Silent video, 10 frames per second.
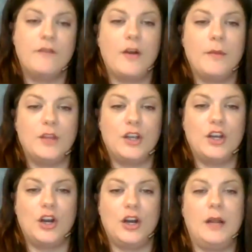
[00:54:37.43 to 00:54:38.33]
from the
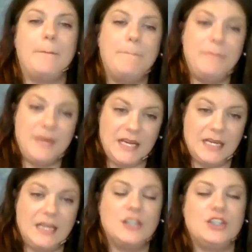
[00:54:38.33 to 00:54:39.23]
current
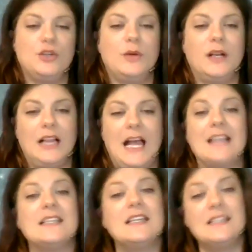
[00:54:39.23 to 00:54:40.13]
B to a
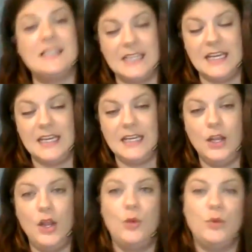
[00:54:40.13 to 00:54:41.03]
class
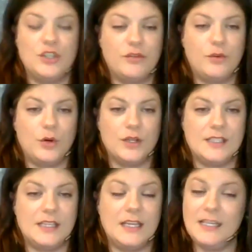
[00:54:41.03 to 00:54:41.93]
C, which of
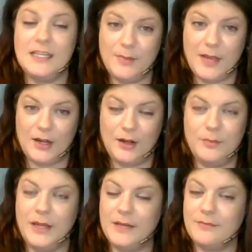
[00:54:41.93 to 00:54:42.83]
course is
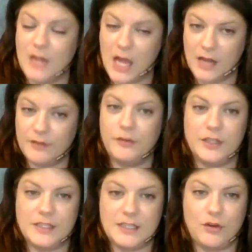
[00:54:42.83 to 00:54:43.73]
better, but not
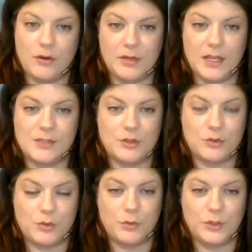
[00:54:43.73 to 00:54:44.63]
fully decriminalized,
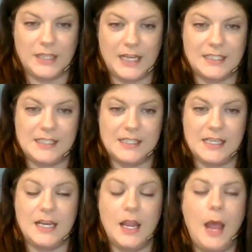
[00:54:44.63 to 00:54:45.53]
which we would like to
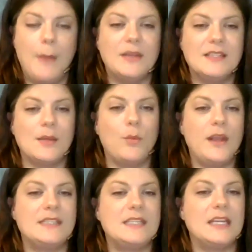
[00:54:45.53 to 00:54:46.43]
see. But some
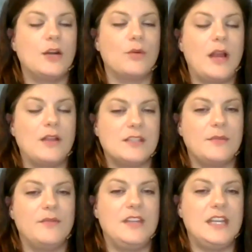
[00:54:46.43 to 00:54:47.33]
ways to get around
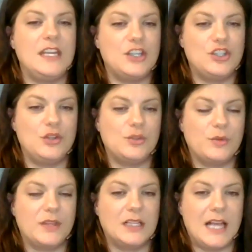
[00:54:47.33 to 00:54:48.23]
some of the issues
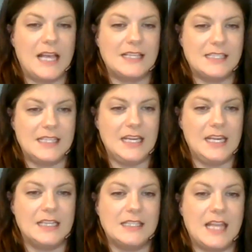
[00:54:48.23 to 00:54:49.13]
with the class C
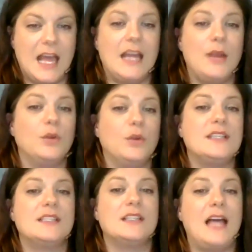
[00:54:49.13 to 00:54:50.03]
is that it will
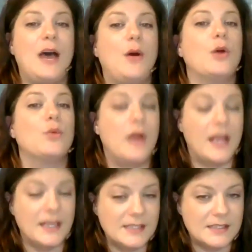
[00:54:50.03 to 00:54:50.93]
disallow
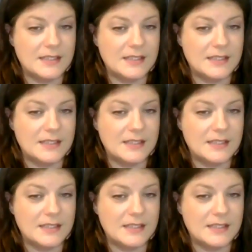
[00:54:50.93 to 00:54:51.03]
arrests,